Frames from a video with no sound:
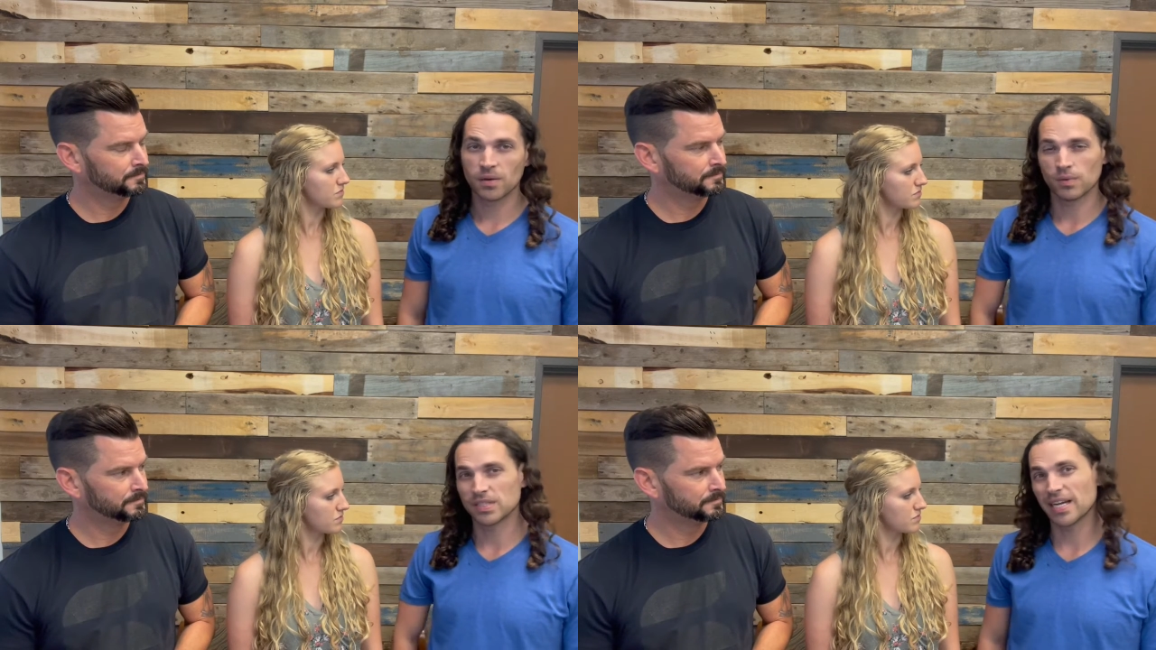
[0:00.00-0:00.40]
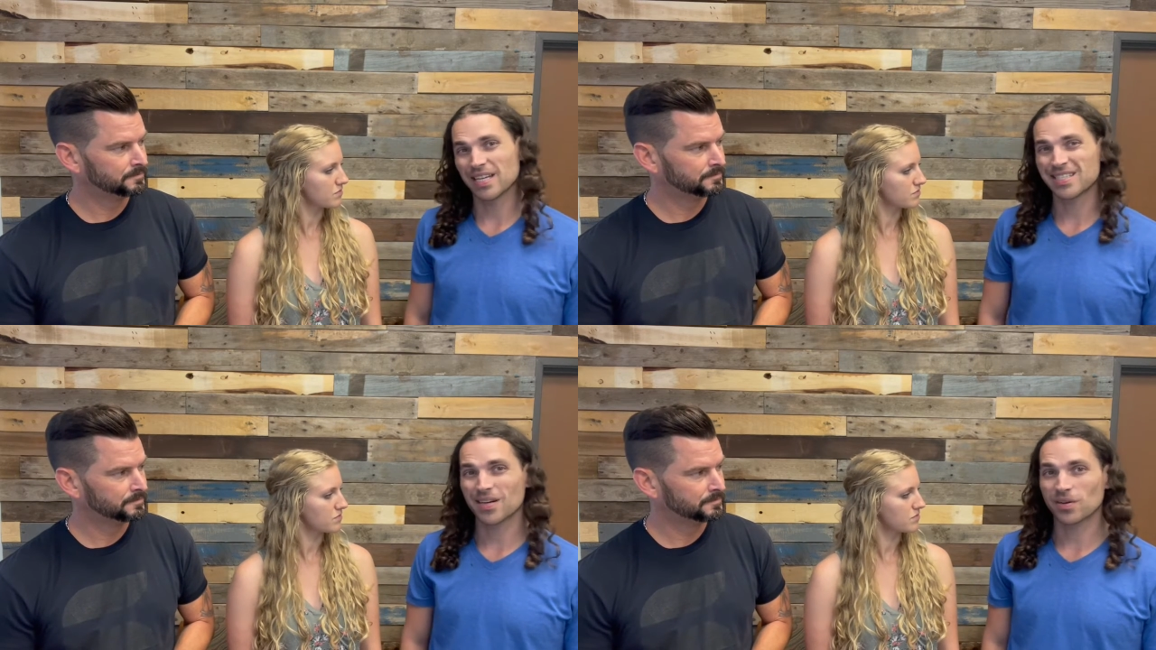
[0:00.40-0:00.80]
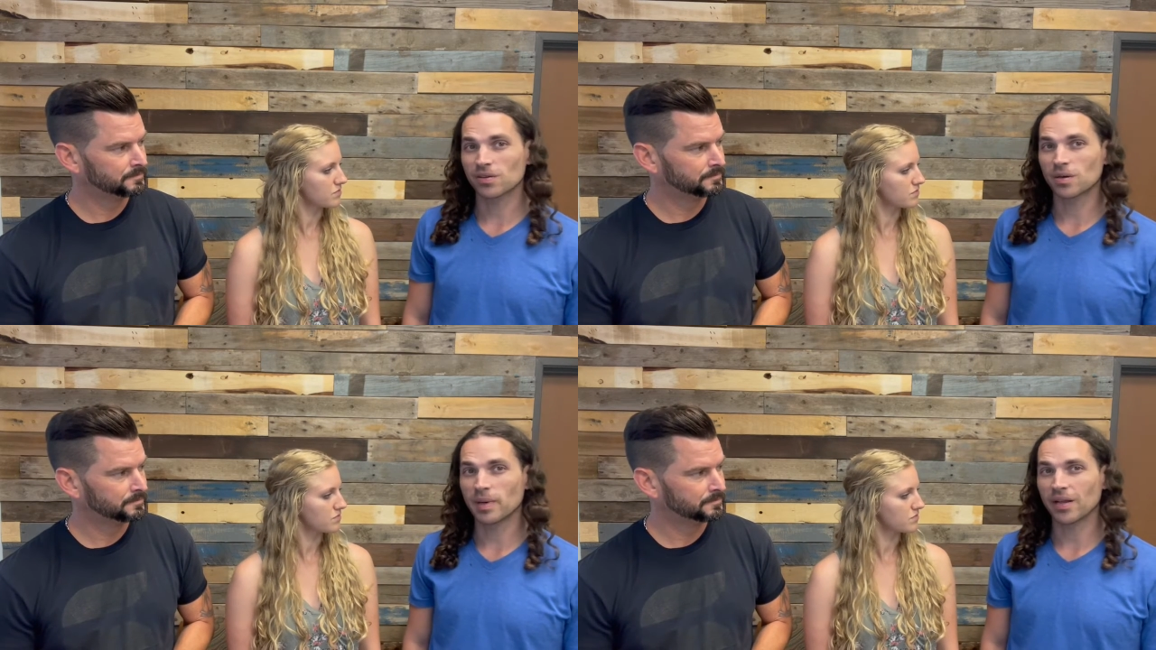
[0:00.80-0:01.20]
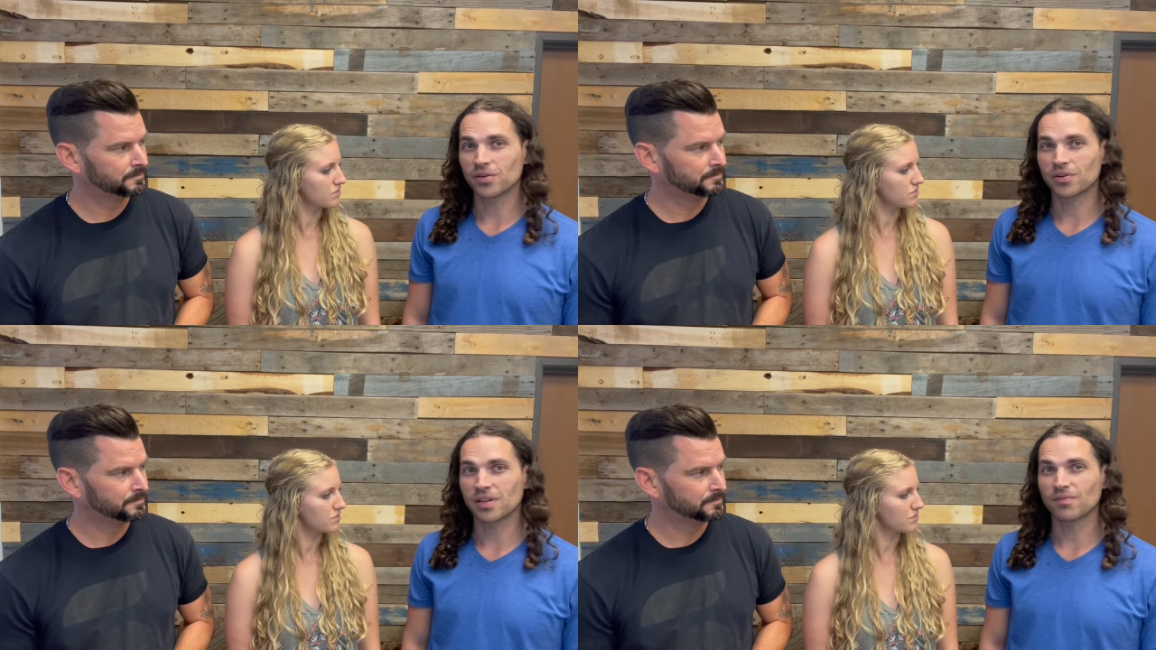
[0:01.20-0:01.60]
Speaker 1: what Jack said earlier about
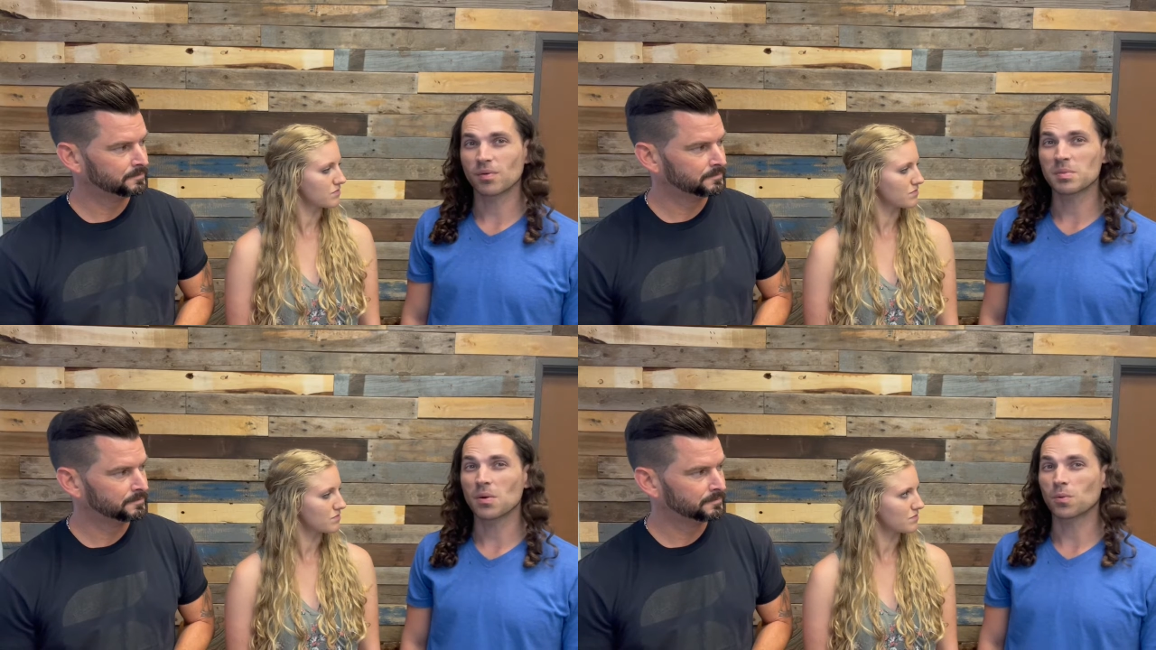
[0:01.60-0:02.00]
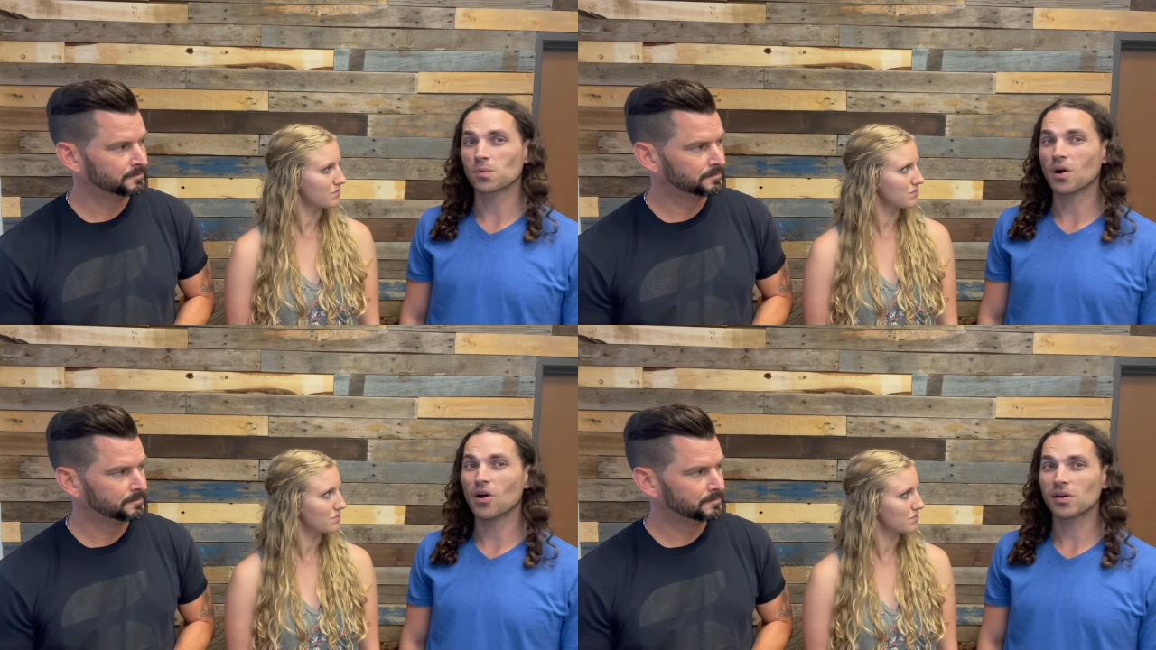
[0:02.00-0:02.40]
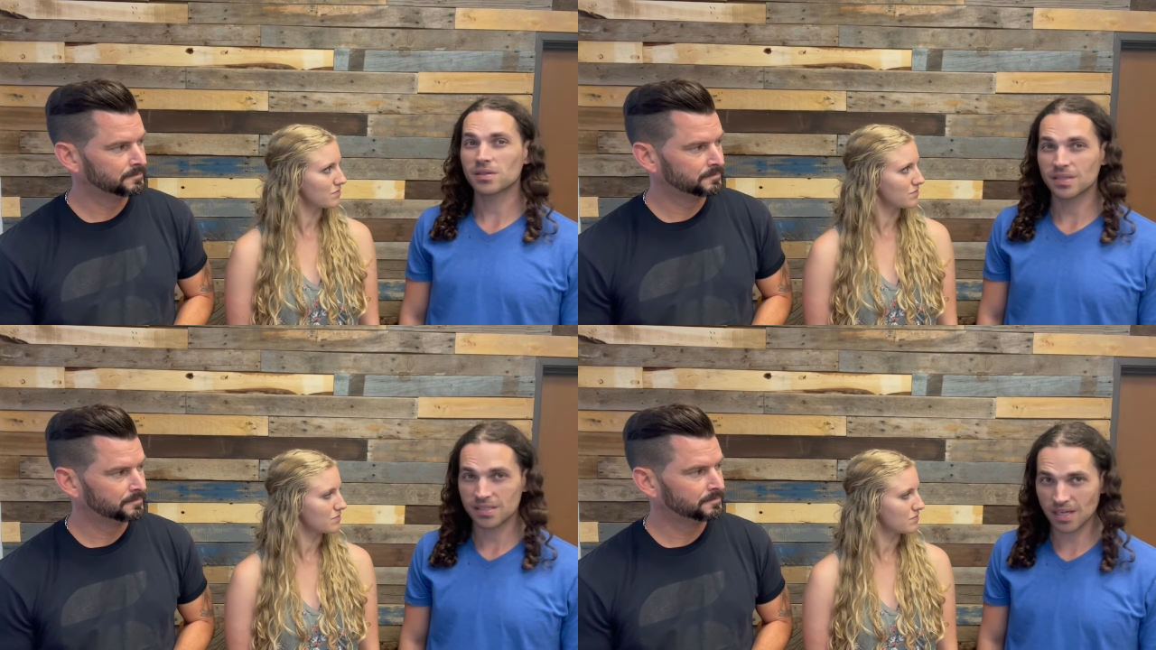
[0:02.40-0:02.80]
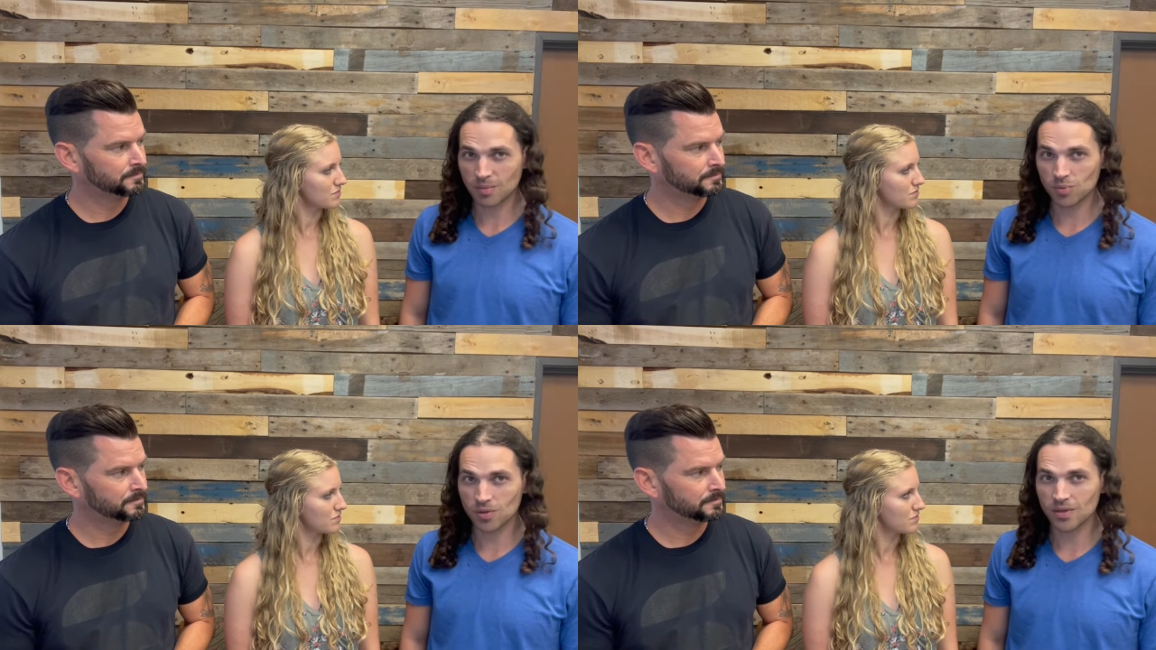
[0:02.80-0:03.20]
learning from the wrong
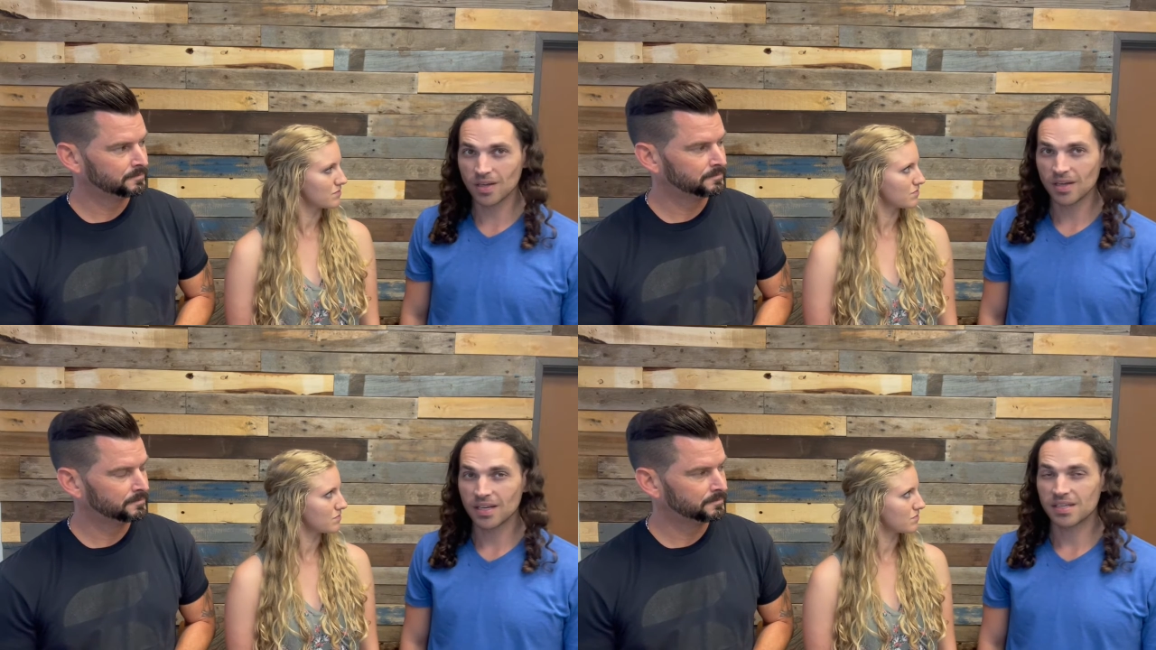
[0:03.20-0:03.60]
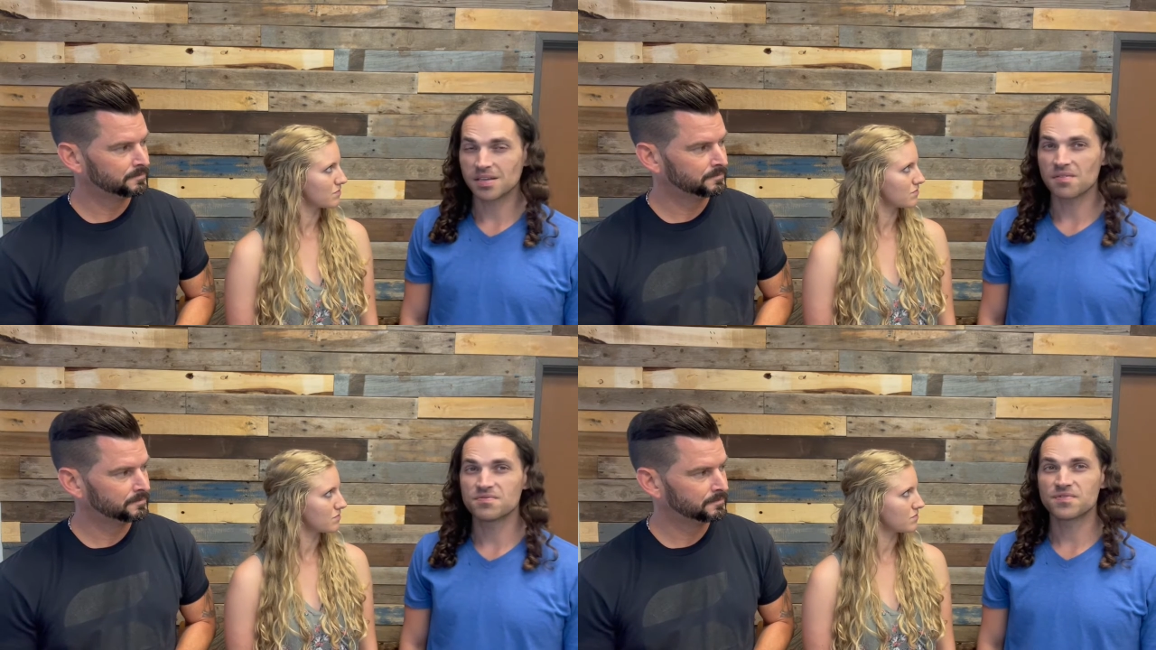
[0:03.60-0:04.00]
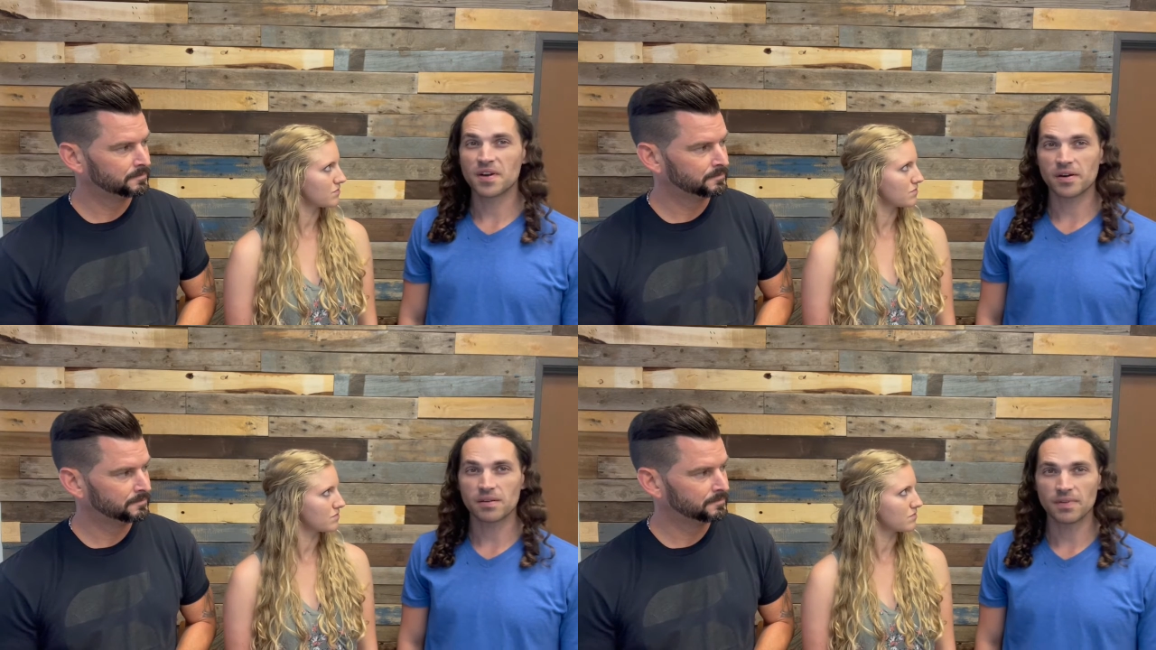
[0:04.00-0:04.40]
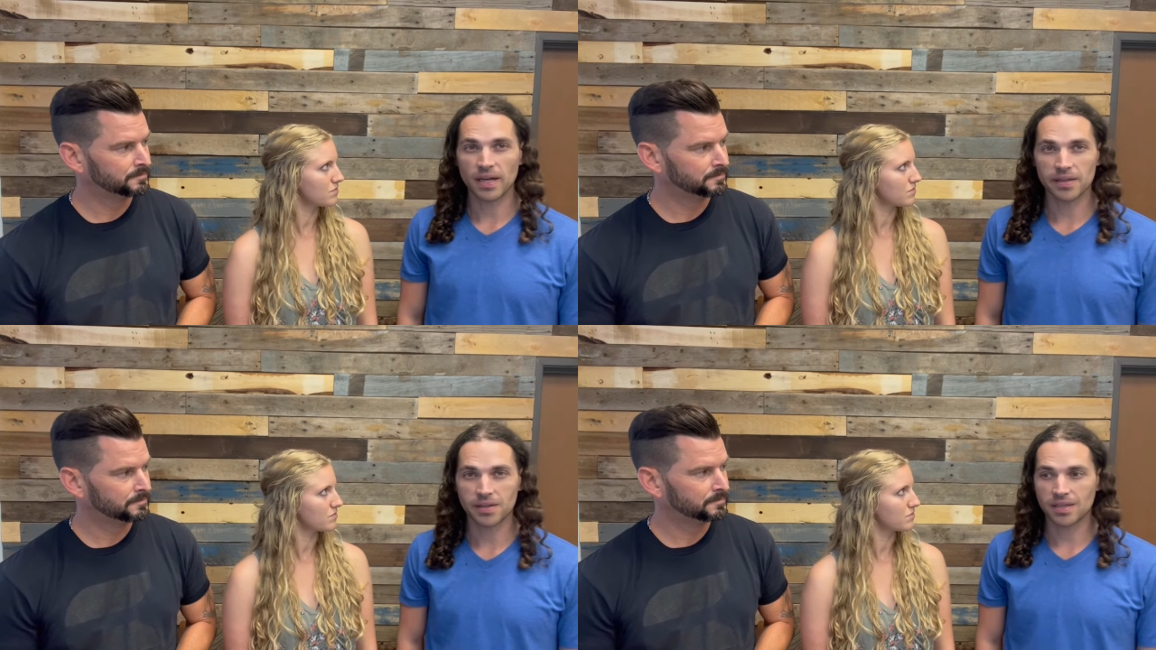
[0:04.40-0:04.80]
example is a very valid